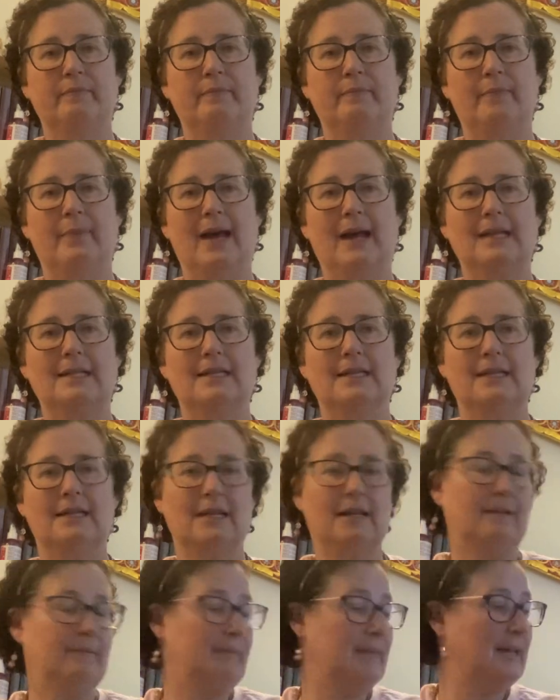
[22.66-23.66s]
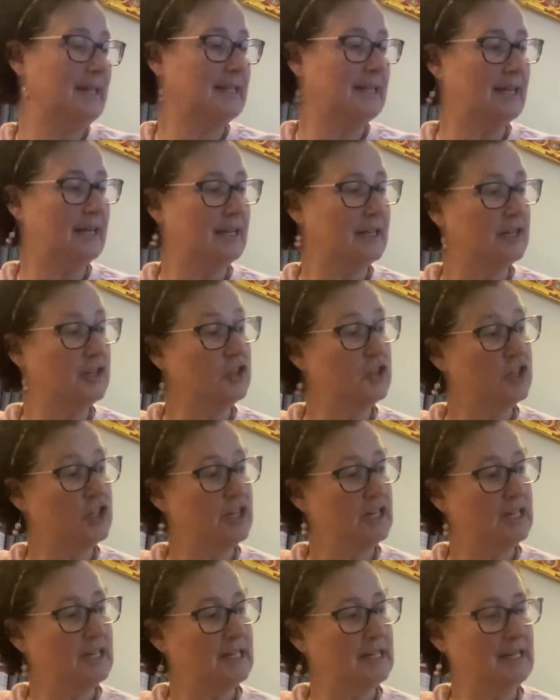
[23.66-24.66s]
Back to D. That's it.
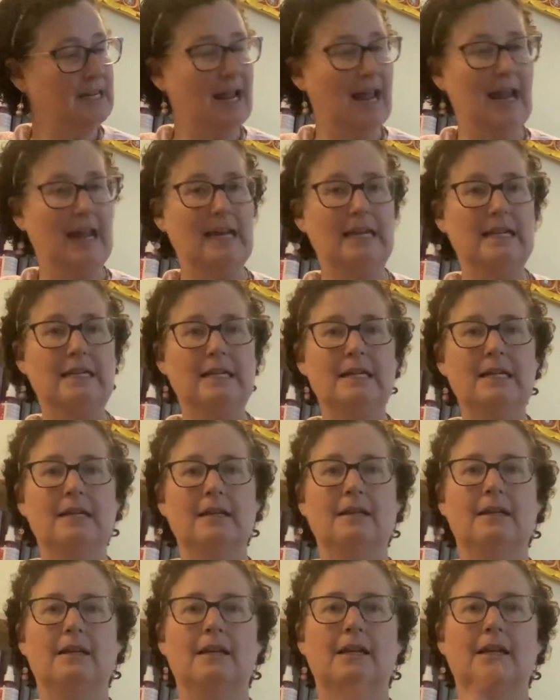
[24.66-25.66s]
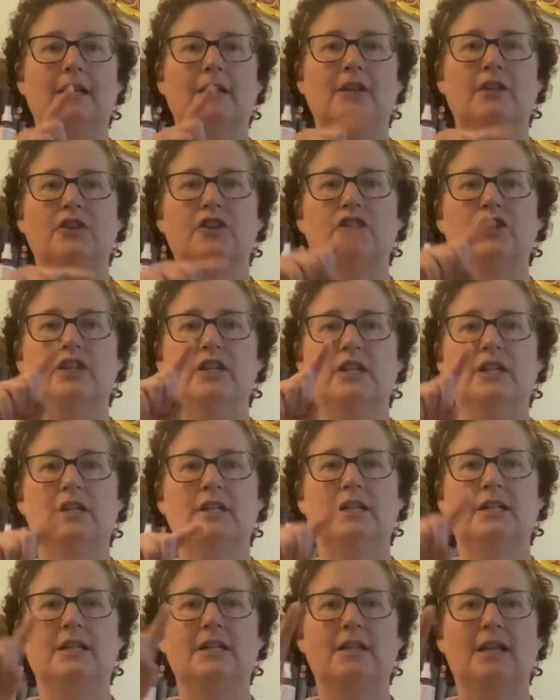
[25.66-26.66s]
G, D, A, D. G,
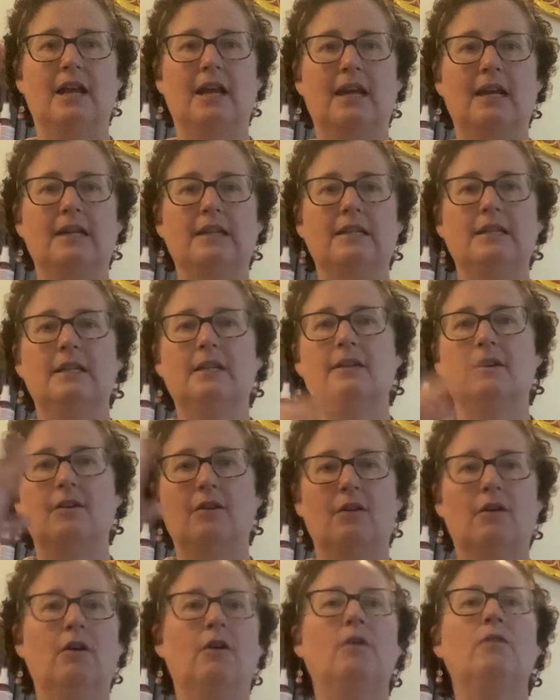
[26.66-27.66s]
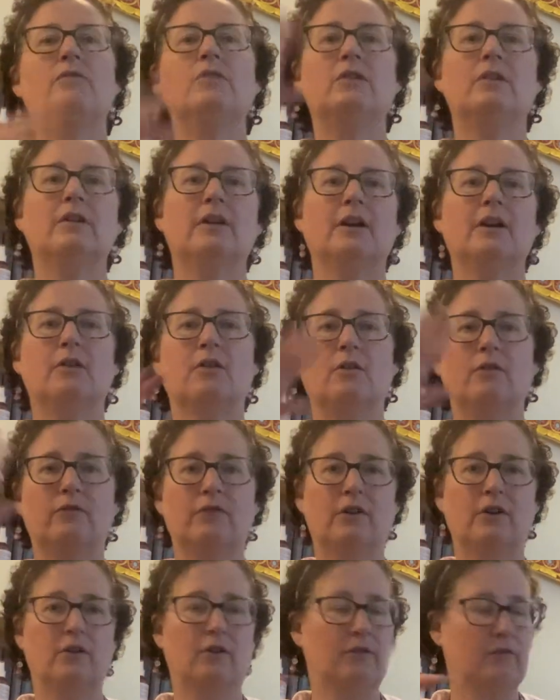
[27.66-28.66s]
D, A, D. Over and over
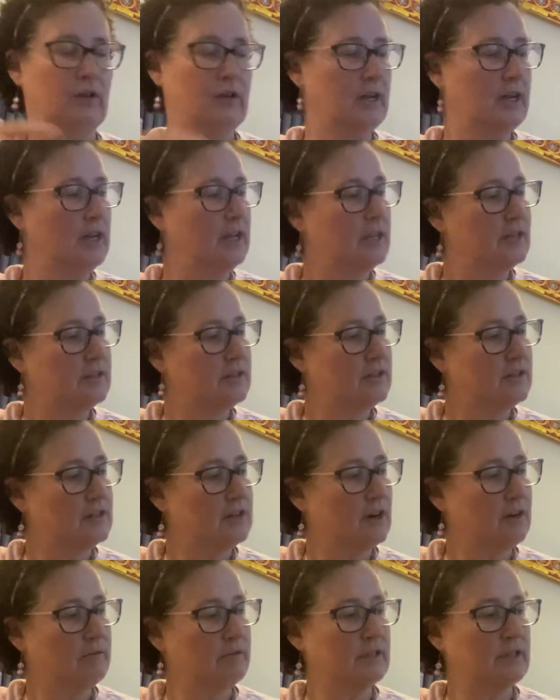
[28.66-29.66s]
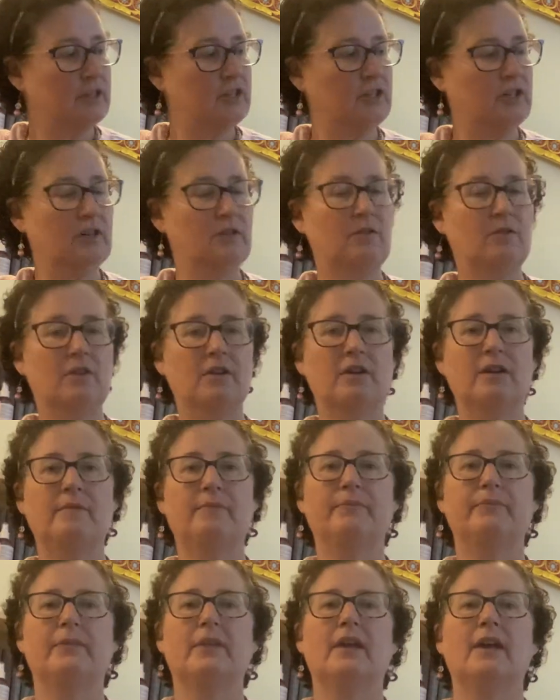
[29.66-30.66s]
and over. So start with the G chord.
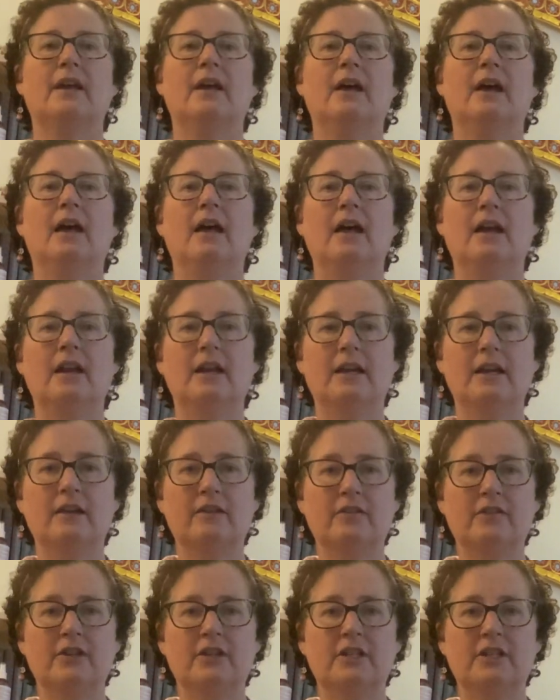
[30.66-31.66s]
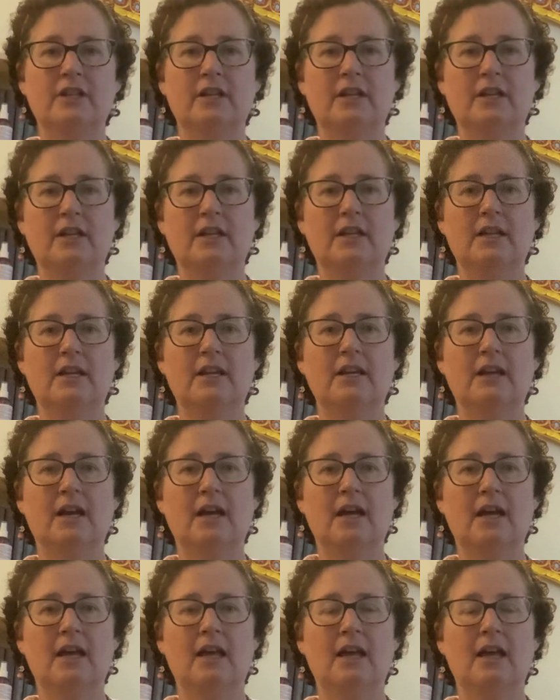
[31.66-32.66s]
Hare
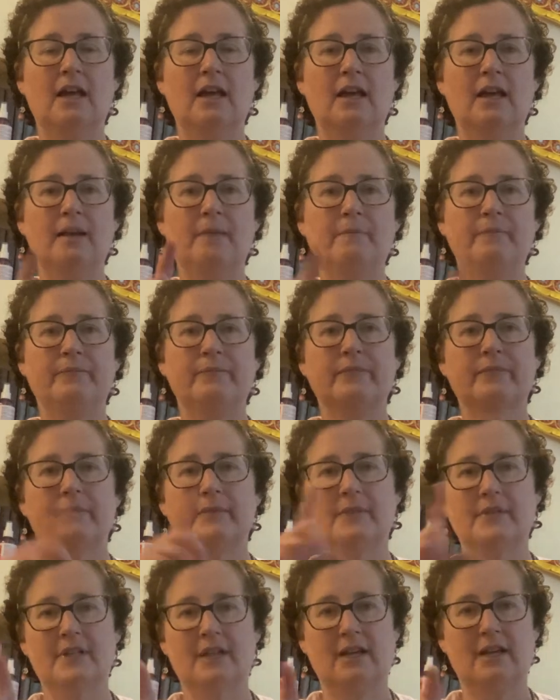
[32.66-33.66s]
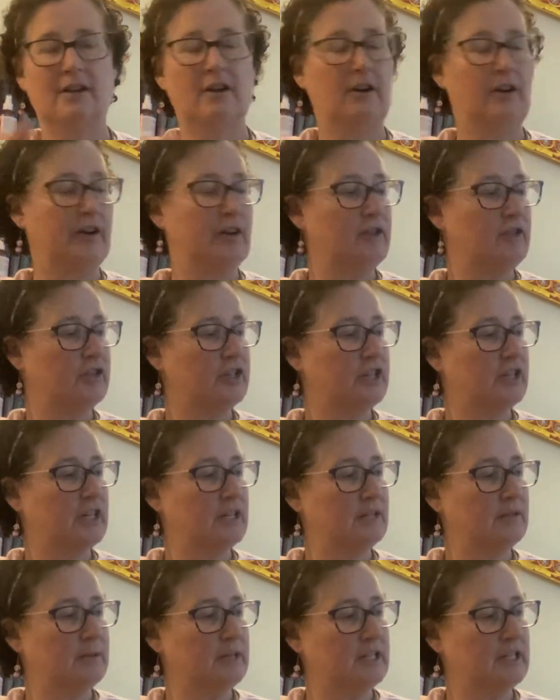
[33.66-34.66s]
Krishna. Second Hare Krishna,
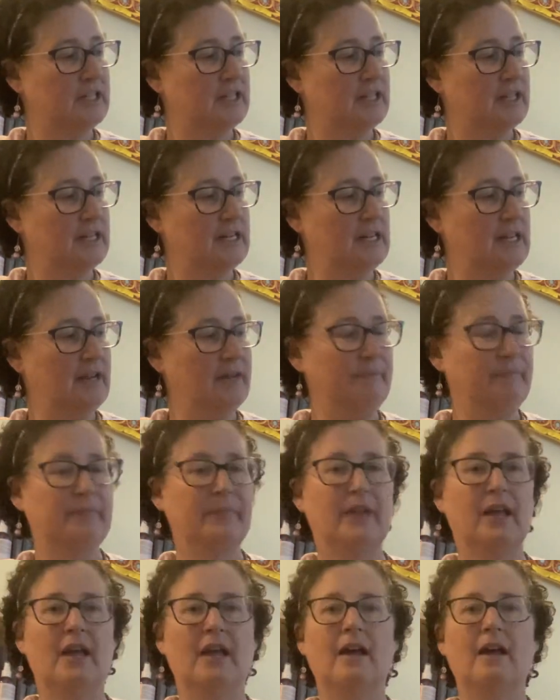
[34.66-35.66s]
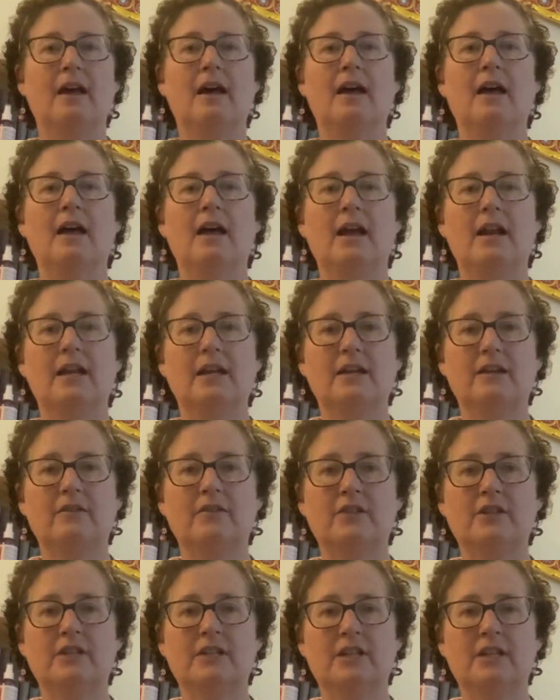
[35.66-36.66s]
switch to the D. Hare
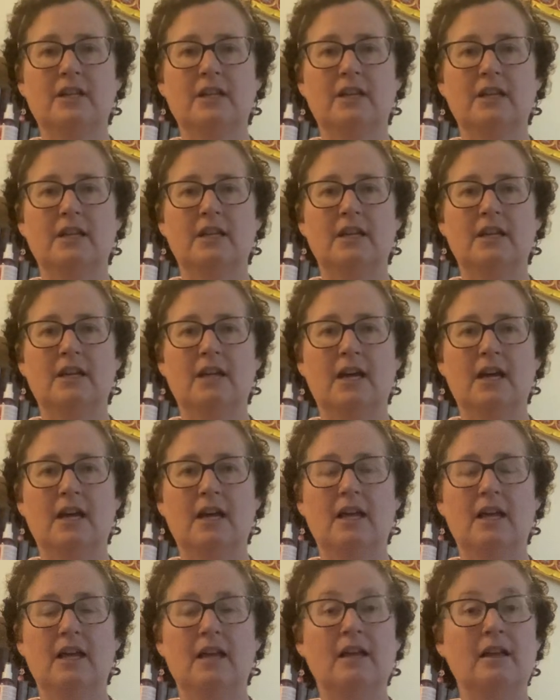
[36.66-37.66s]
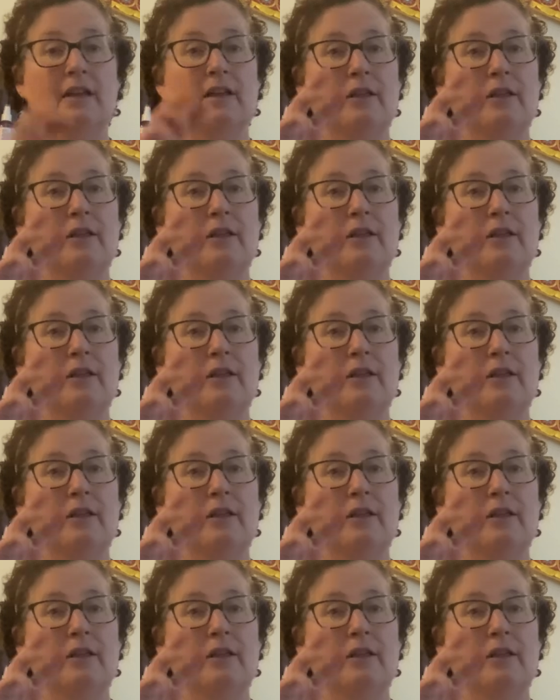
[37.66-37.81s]
Krishna.